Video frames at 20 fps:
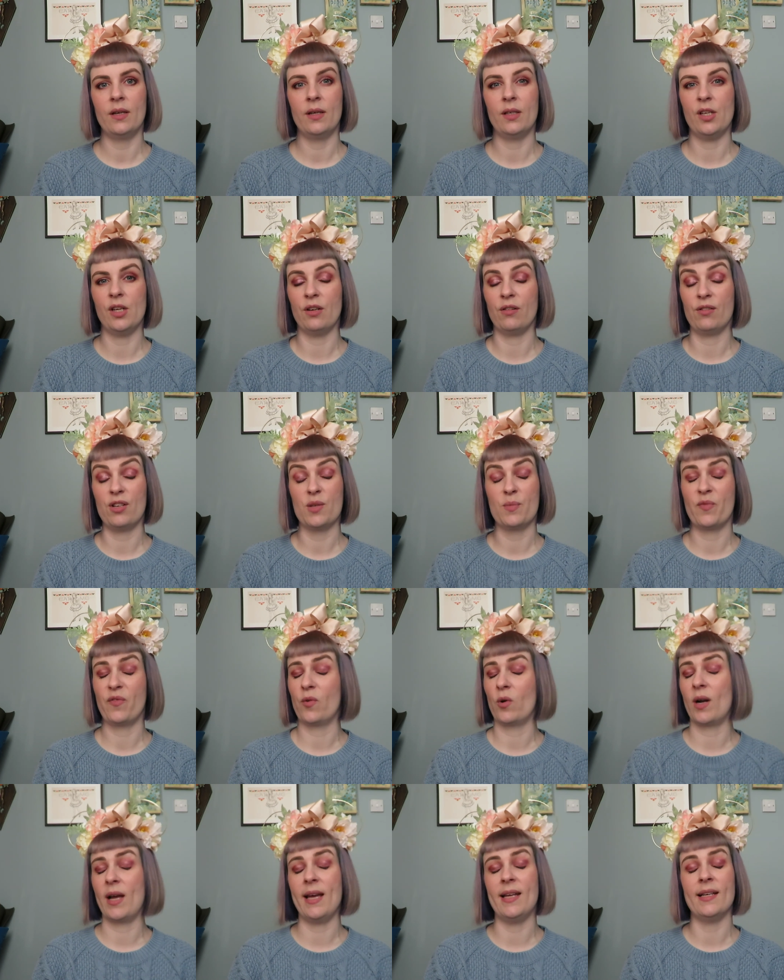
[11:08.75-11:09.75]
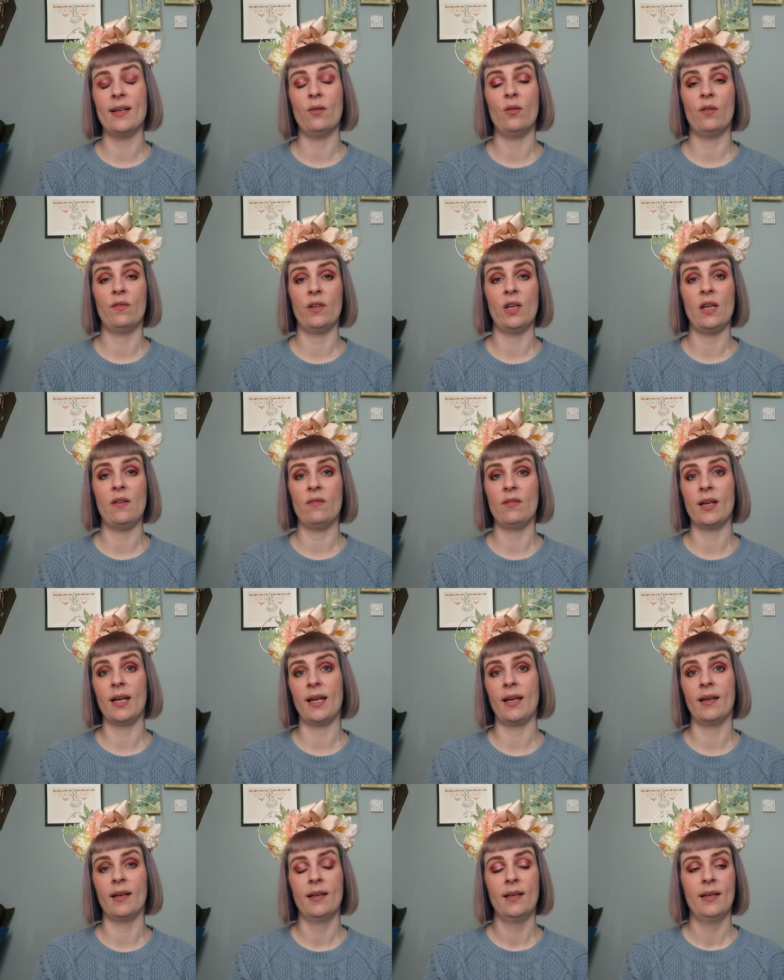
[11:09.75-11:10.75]
you know, just before I head out of an
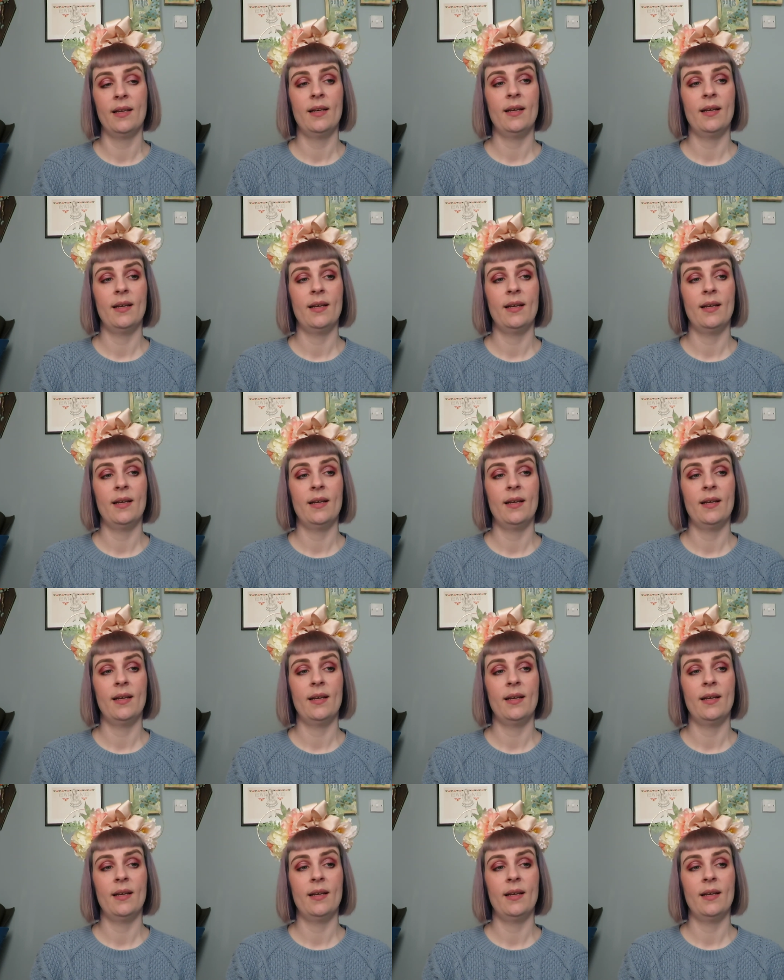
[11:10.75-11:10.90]
evening,